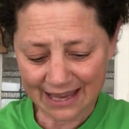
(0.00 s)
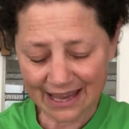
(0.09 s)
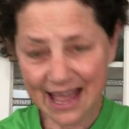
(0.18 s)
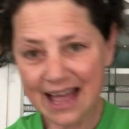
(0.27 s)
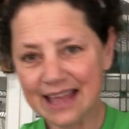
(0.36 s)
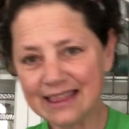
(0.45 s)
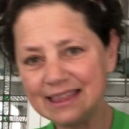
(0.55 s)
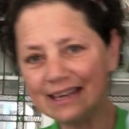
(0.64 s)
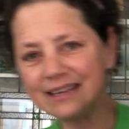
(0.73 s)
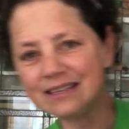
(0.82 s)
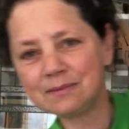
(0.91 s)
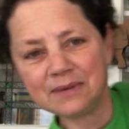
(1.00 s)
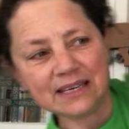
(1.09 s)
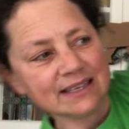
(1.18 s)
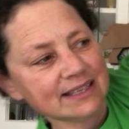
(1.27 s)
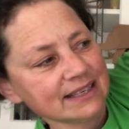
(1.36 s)
cut these
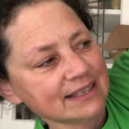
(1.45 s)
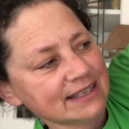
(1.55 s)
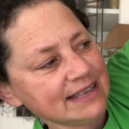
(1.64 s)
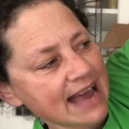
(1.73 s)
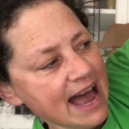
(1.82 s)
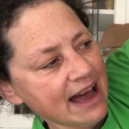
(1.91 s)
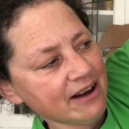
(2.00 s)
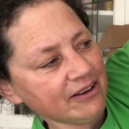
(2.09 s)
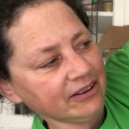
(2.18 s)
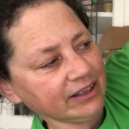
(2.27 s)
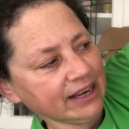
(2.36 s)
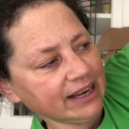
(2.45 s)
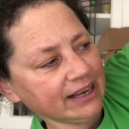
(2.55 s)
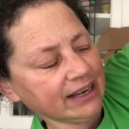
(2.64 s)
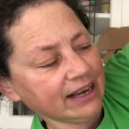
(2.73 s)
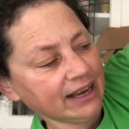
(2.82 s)
pieces down
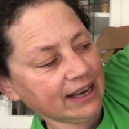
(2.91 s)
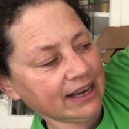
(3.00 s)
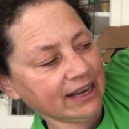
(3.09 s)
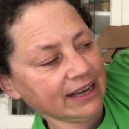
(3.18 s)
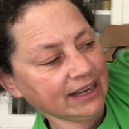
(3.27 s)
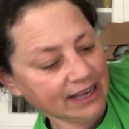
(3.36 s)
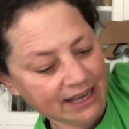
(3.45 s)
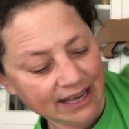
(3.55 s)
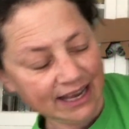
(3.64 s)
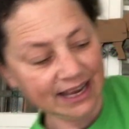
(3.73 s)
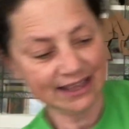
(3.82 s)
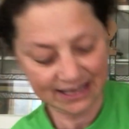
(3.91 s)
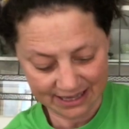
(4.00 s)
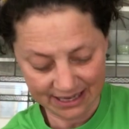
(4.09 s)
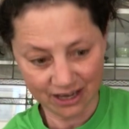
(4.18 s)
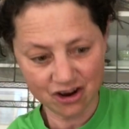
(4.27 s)
and
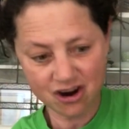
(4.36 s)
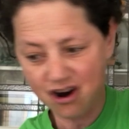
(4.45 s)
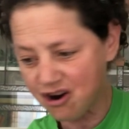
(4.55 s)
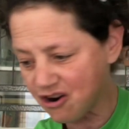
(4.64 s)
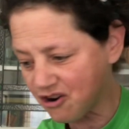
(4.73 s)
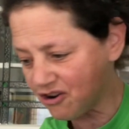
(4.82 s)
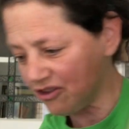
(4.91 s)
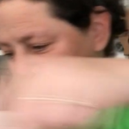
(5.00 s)
then like curl